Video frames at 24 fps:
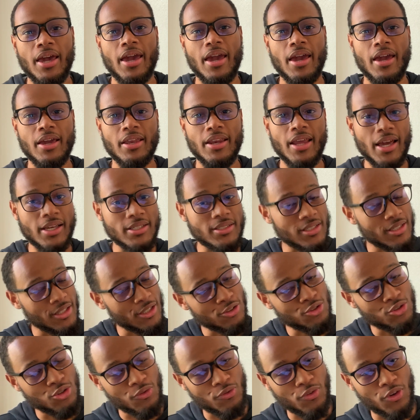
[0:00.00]
And as an
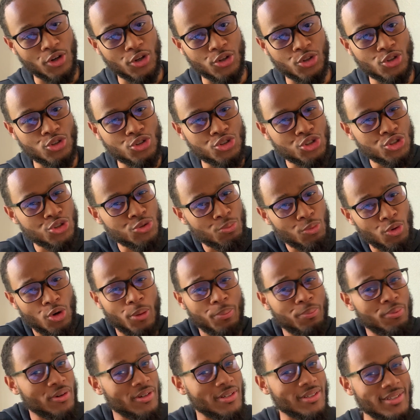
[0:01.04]
introvert, you're just more
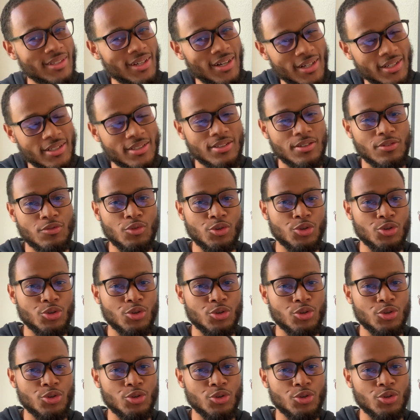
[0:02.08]
productive